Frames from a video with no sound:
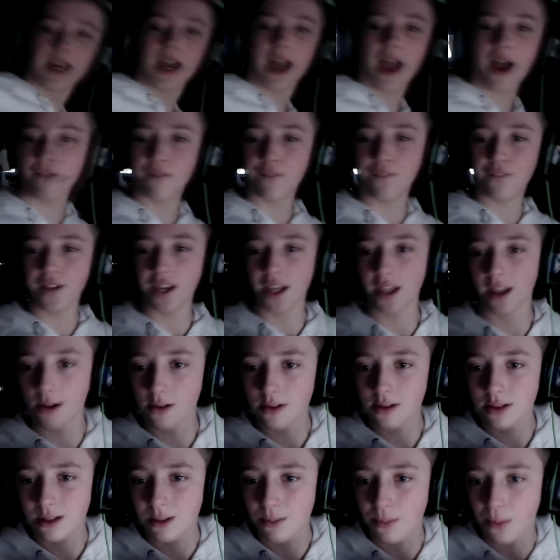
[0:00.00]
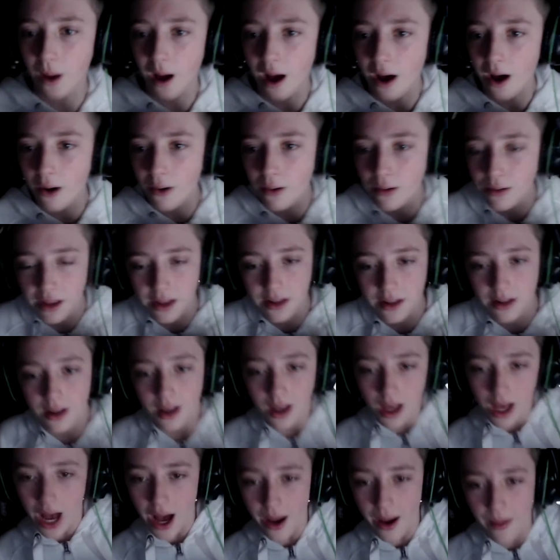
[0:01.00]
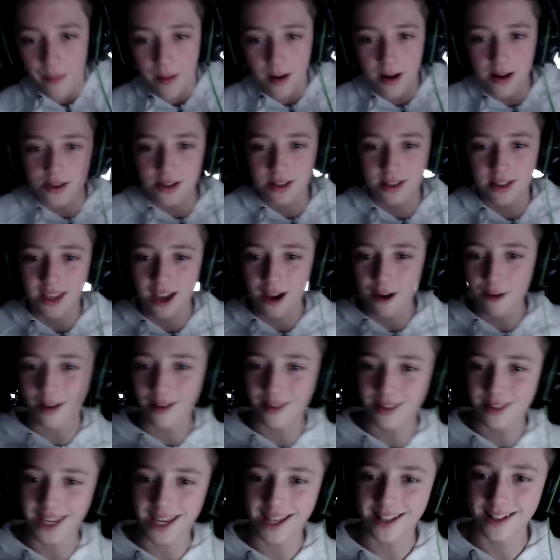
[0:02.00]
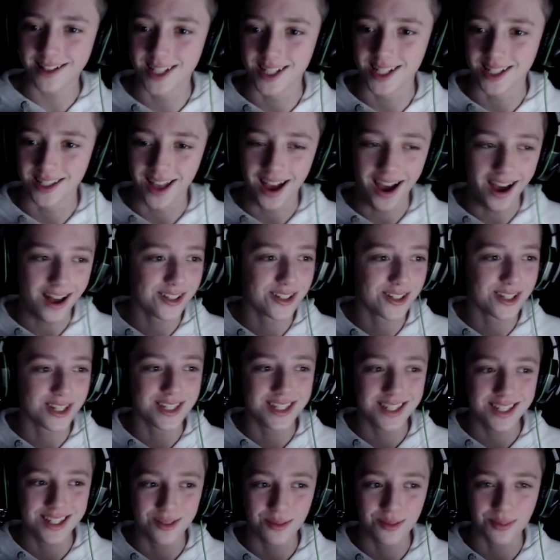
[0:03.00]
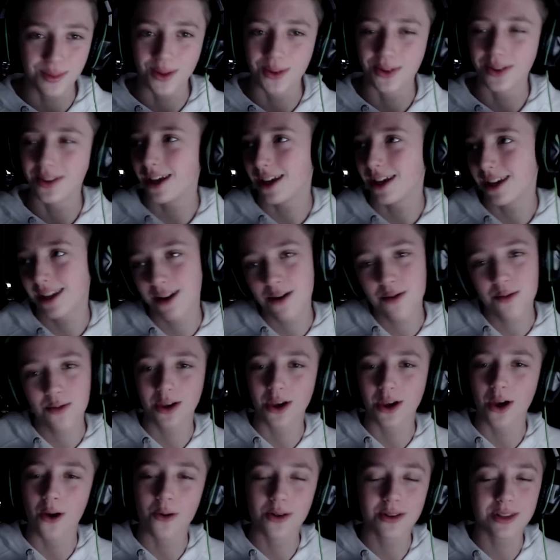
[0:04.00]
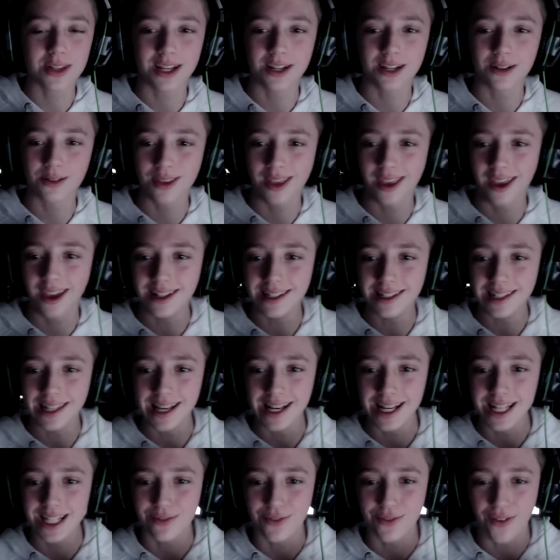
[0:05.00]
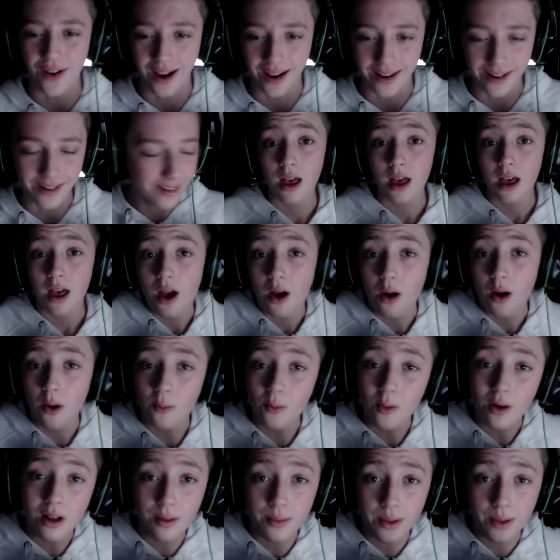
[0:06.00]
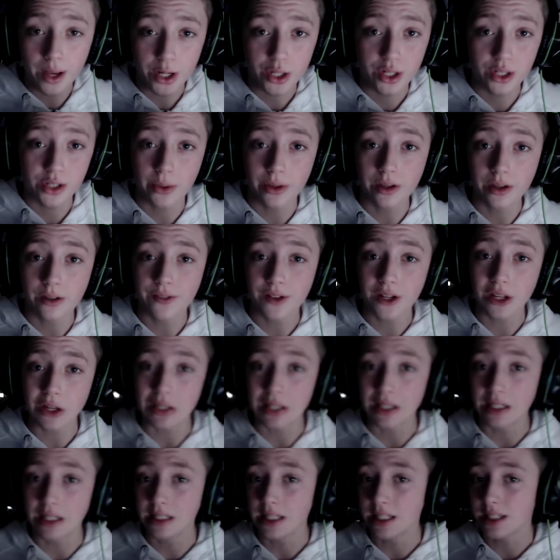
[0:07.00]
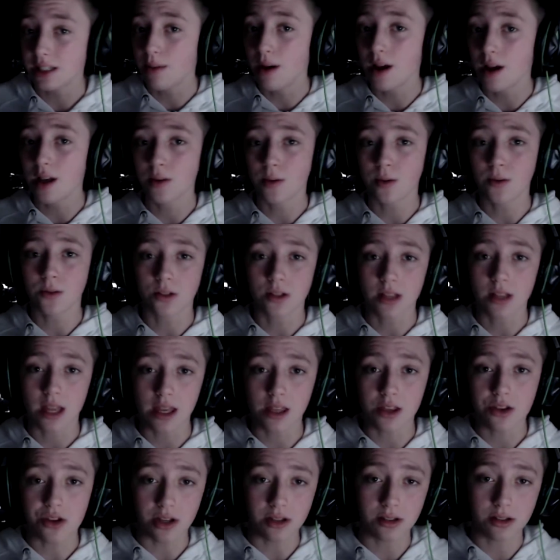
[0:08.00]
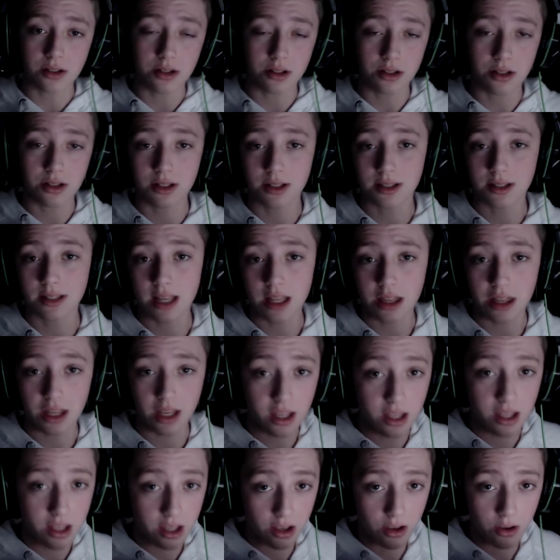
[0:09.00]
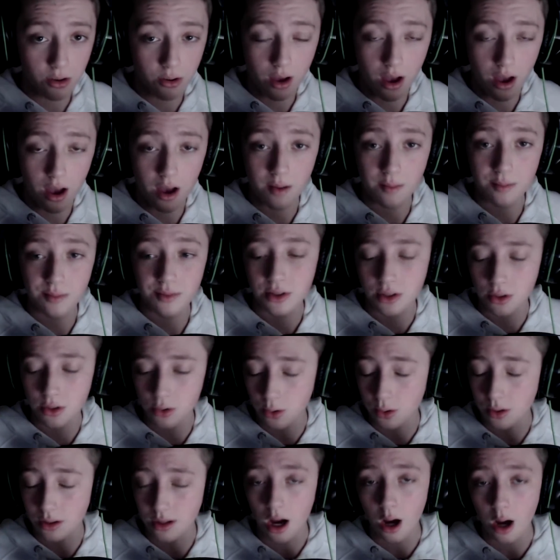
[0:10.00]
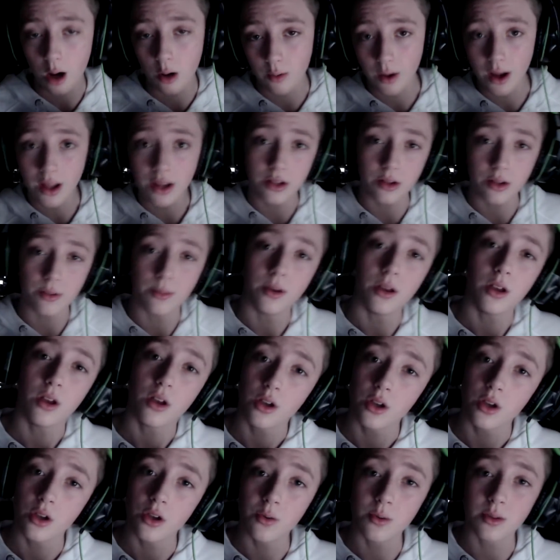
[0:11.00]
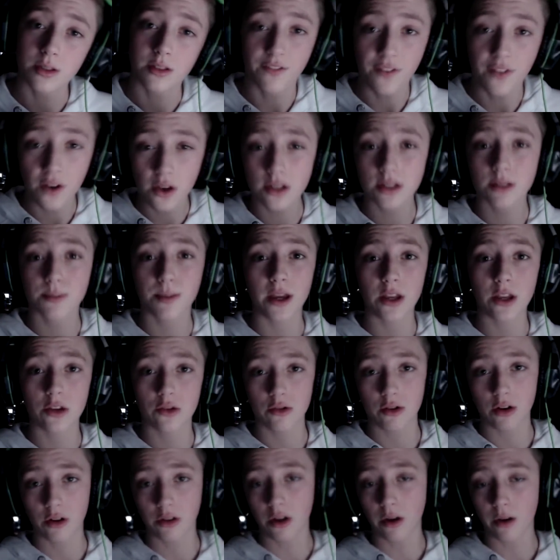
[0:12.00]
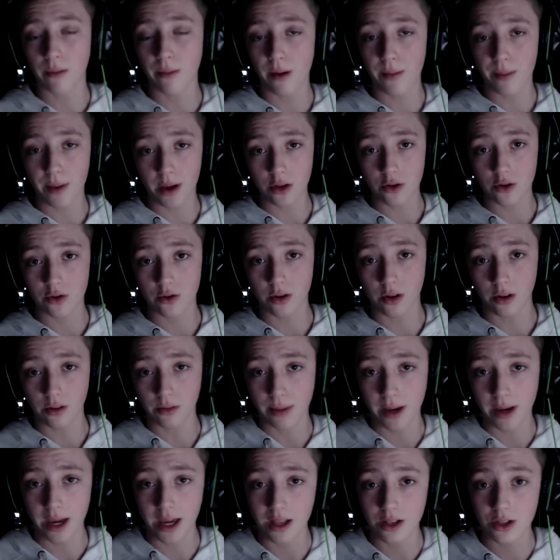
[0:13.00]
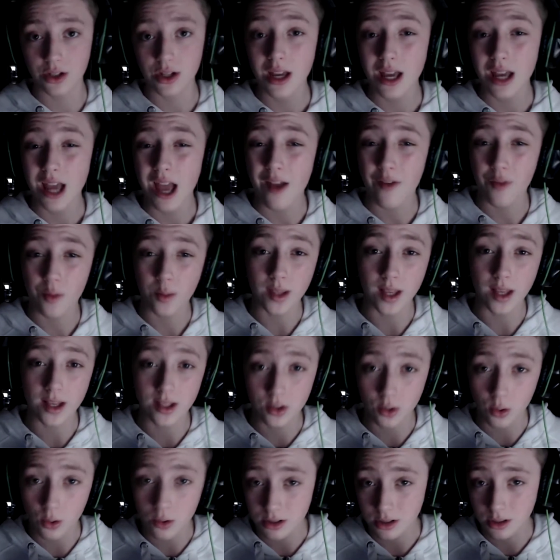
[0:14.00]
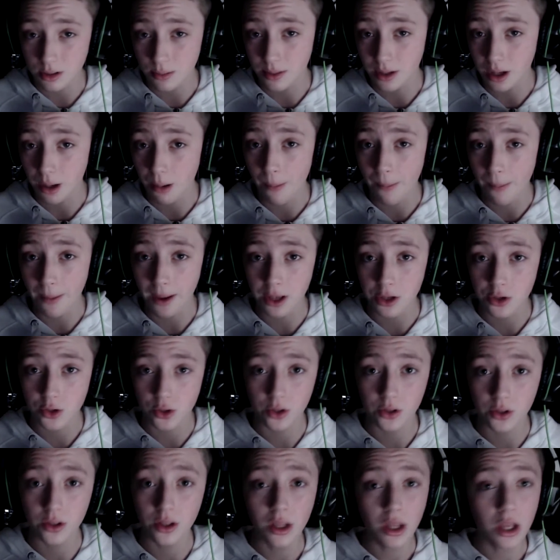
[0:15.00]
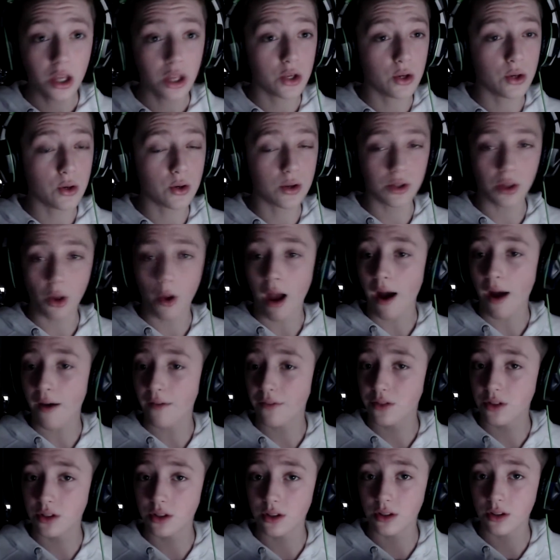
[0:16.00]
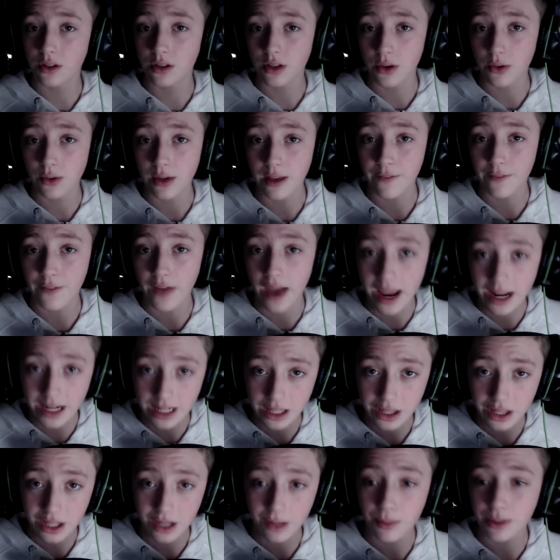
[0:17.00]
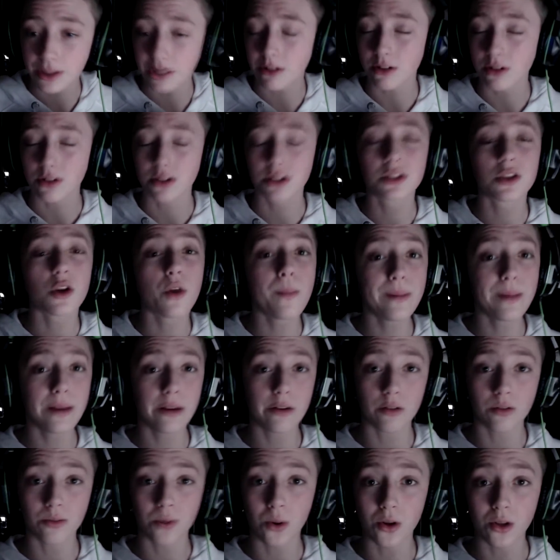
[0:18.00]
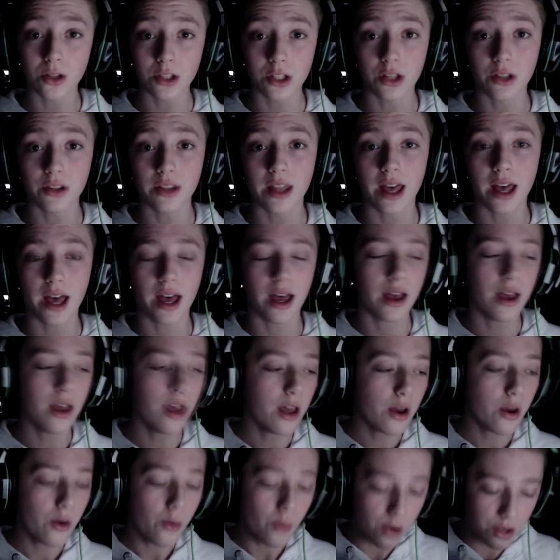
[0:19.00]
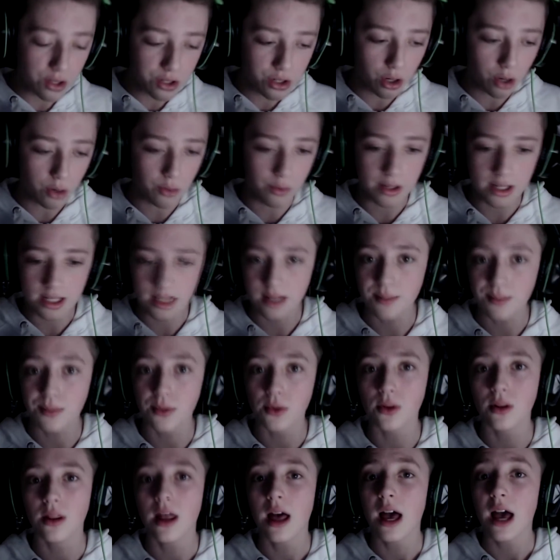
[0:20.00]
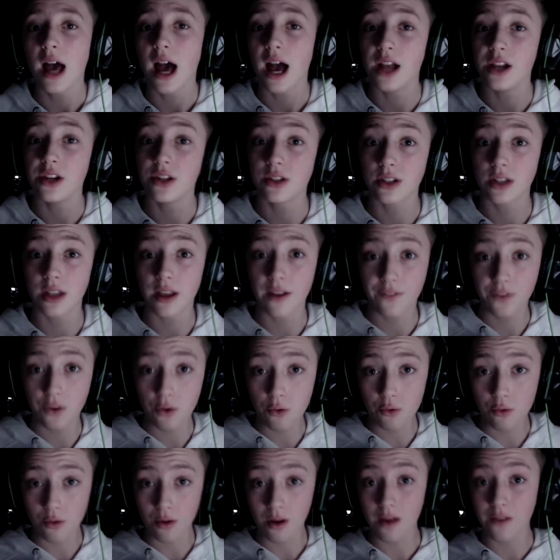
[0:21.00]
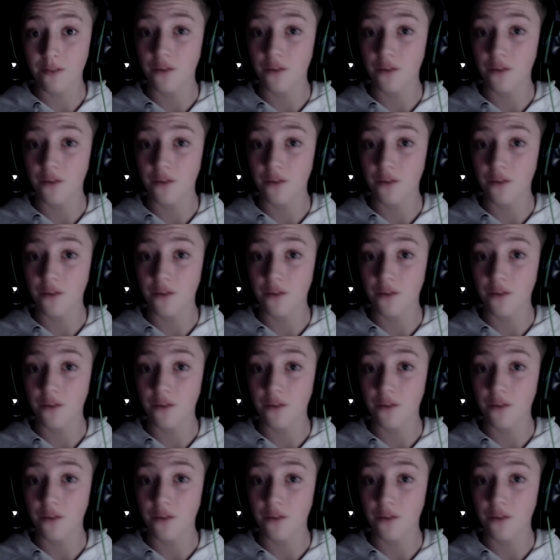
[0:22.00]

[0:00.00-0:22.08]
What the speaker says: I have videos to put out, then I might just get around to editing that and just upload, like, here we go, it's like a year late, it's fine. And while I'm actually doing a video like this, I might as well just take the chance just to say thank you to Guy Random, who was the first Patreon on my Patreon page. If you would like to also become a Patreon, you don't have to donate for anything, but there are so many rewards on there which are reasonable, and if you